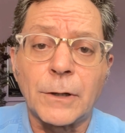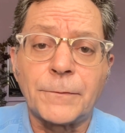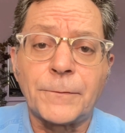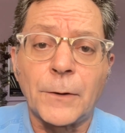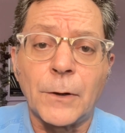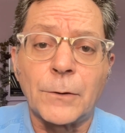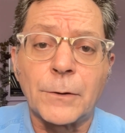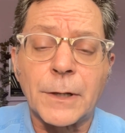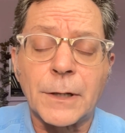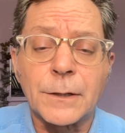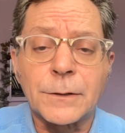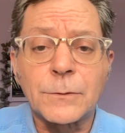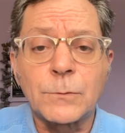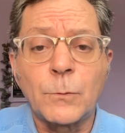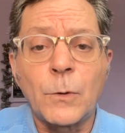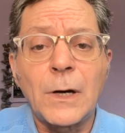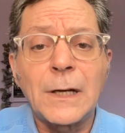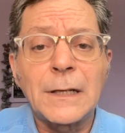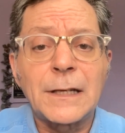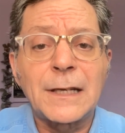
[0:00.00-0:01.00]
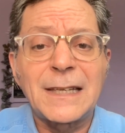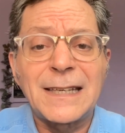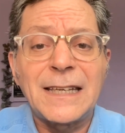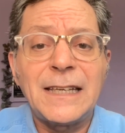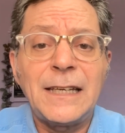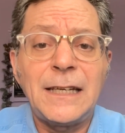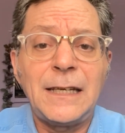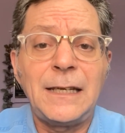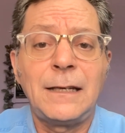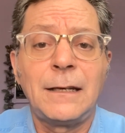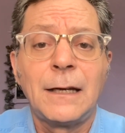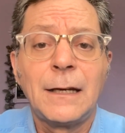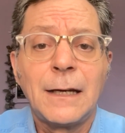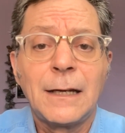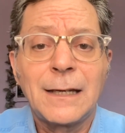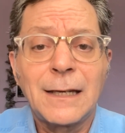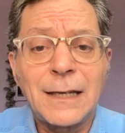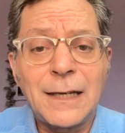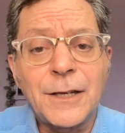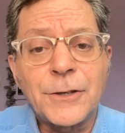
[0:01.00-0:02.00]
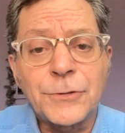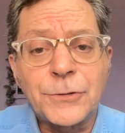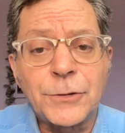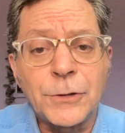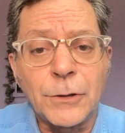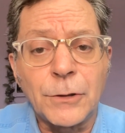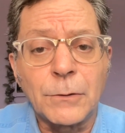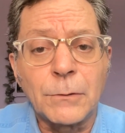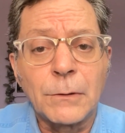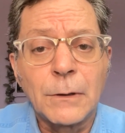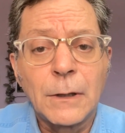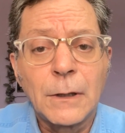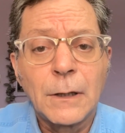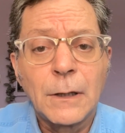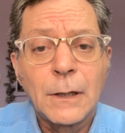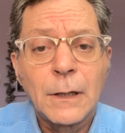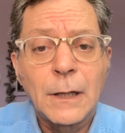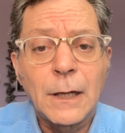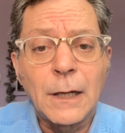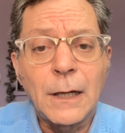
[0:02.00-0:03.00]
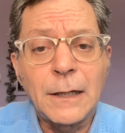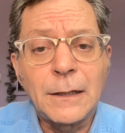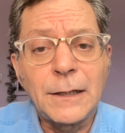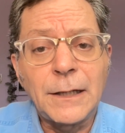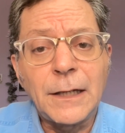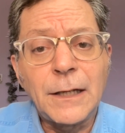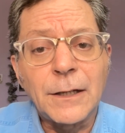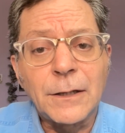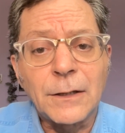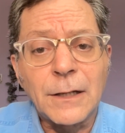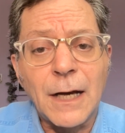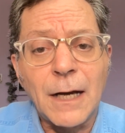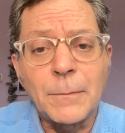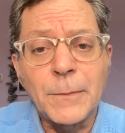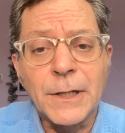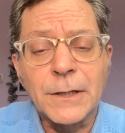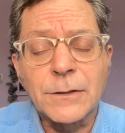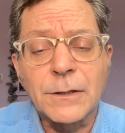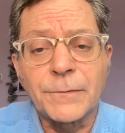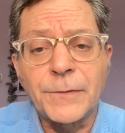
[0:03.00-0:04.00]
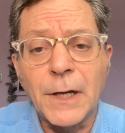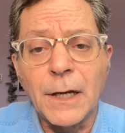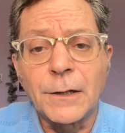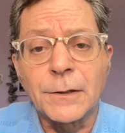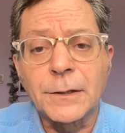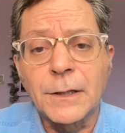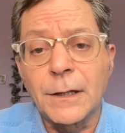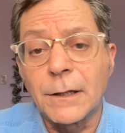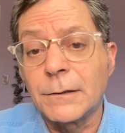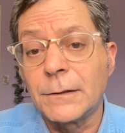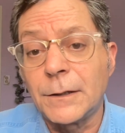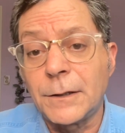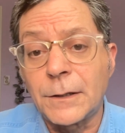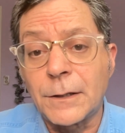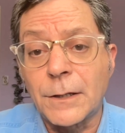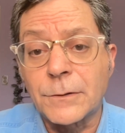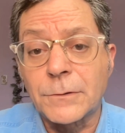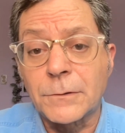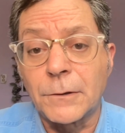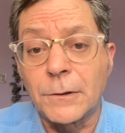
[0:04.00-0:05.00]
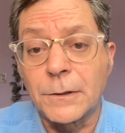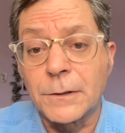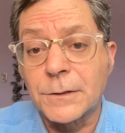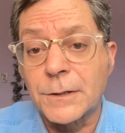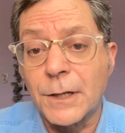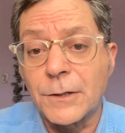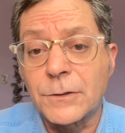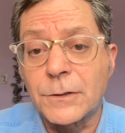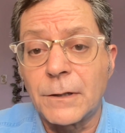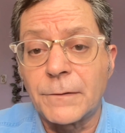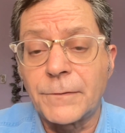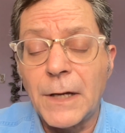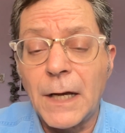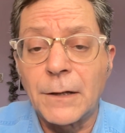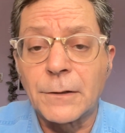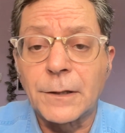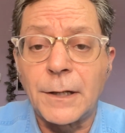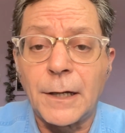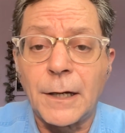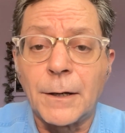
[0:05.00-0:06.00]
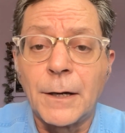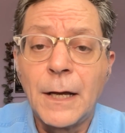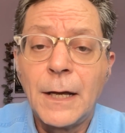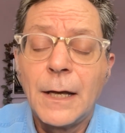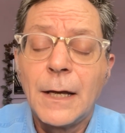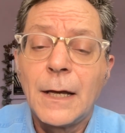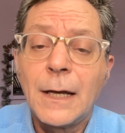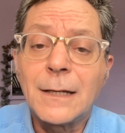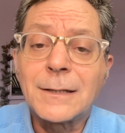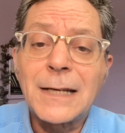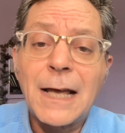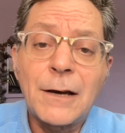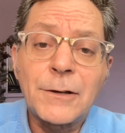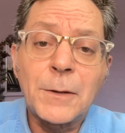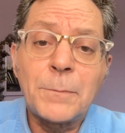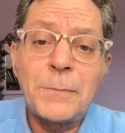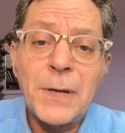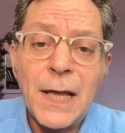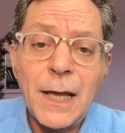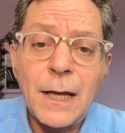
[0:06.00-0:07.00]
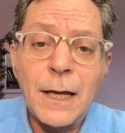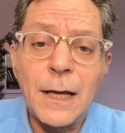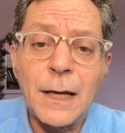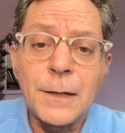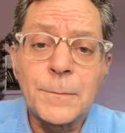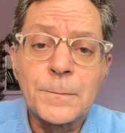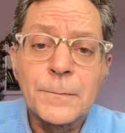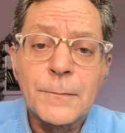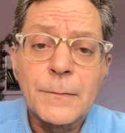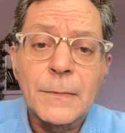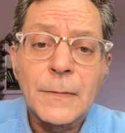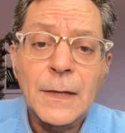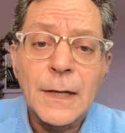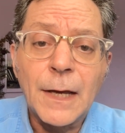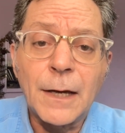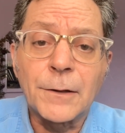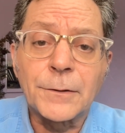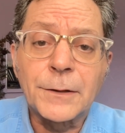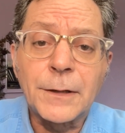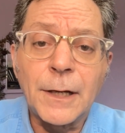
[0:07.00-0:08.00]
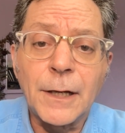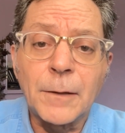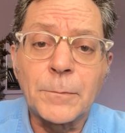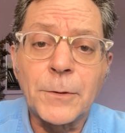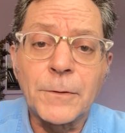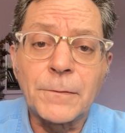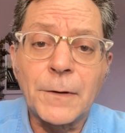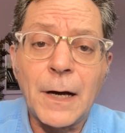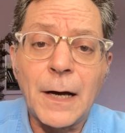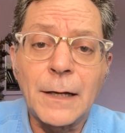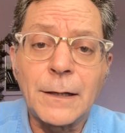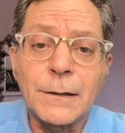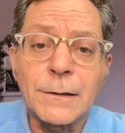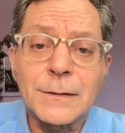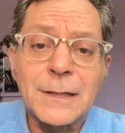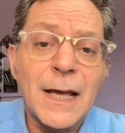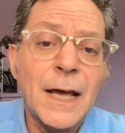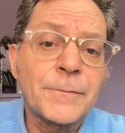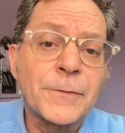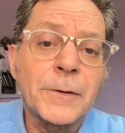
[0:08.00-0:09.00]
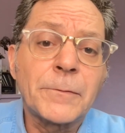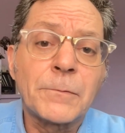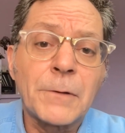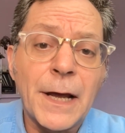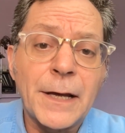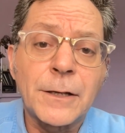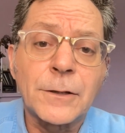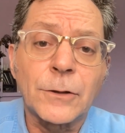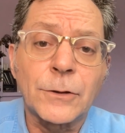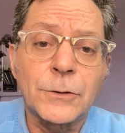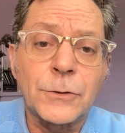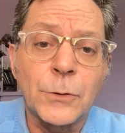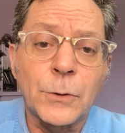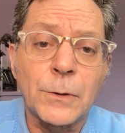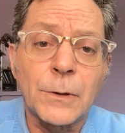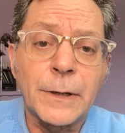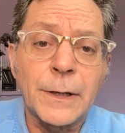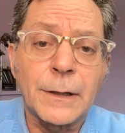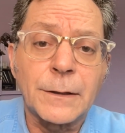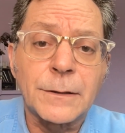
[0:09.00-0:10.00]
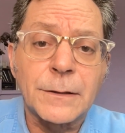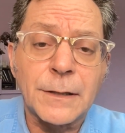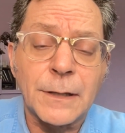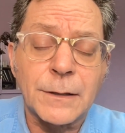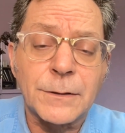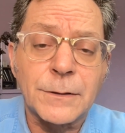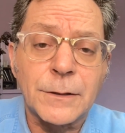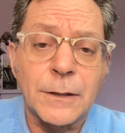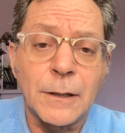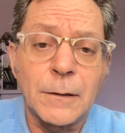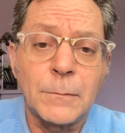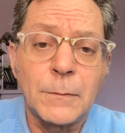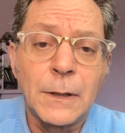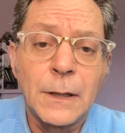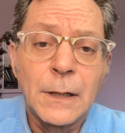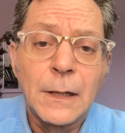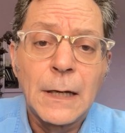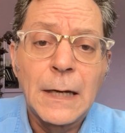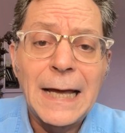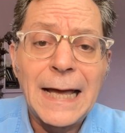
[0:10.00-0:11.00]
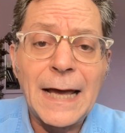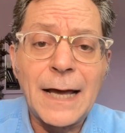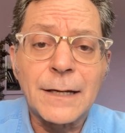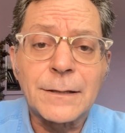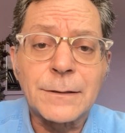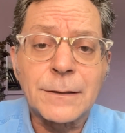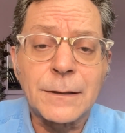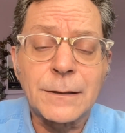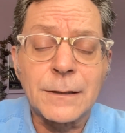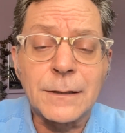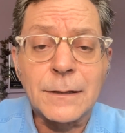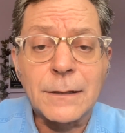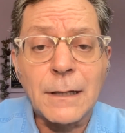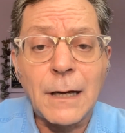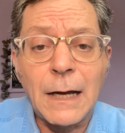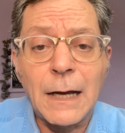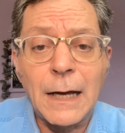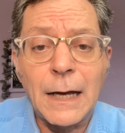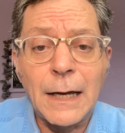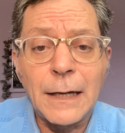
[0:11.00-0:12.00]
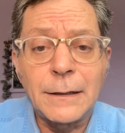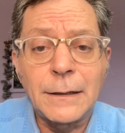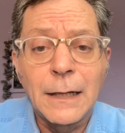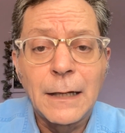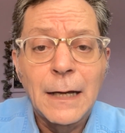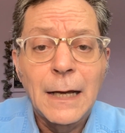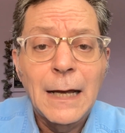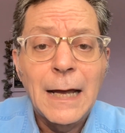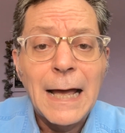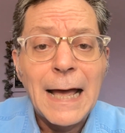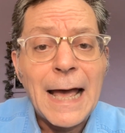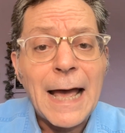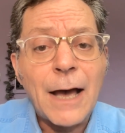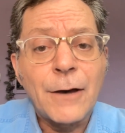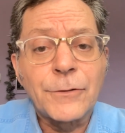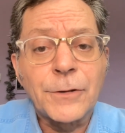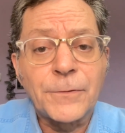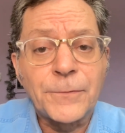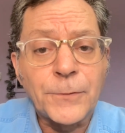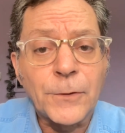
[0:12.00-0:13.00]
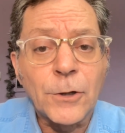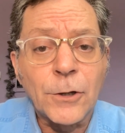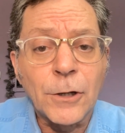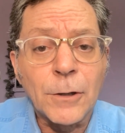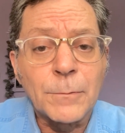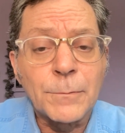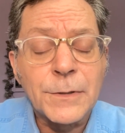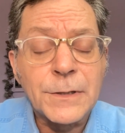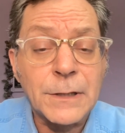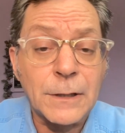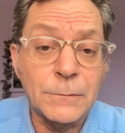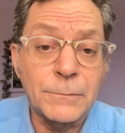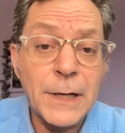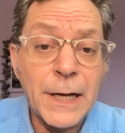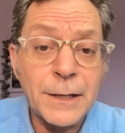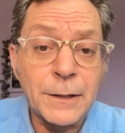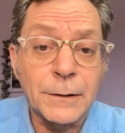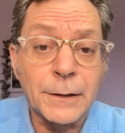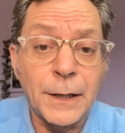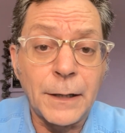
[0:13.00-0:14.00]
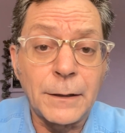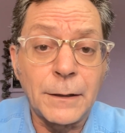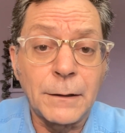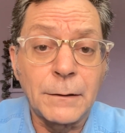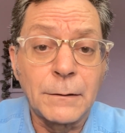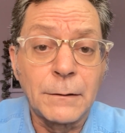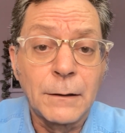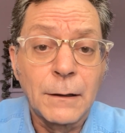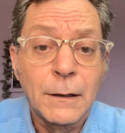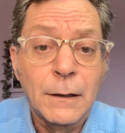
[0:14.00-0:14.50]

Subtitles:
focused. One key issue in the economics of healthcare and the industrial organization of healthcare is how to pay healthcare providers. Every regulatory system has to decide how the firms that are regulated